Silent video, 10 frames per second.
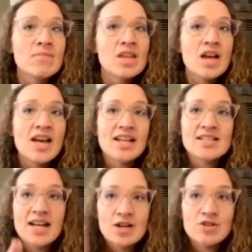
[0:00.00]
And as
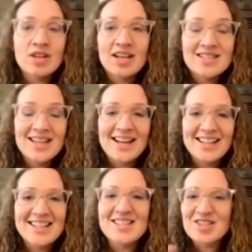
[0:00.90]
natural as that
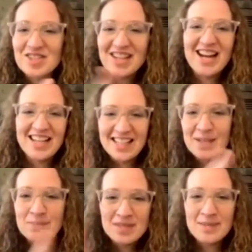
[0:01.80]
is, it just kind of
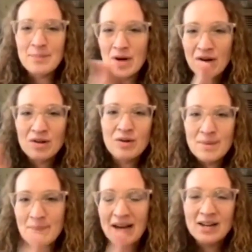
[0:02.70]
keeps the ball going
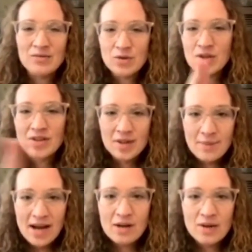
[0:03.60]
back and forth in a
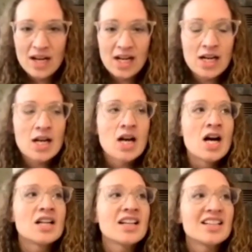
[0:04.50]
bad way.
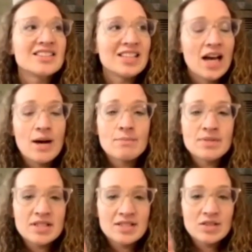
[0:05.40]

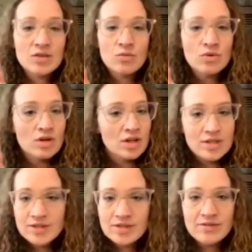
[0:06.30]
Contempt is the
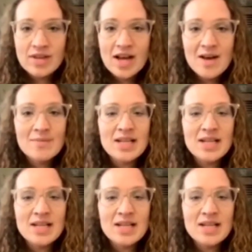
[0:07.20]
worst of them.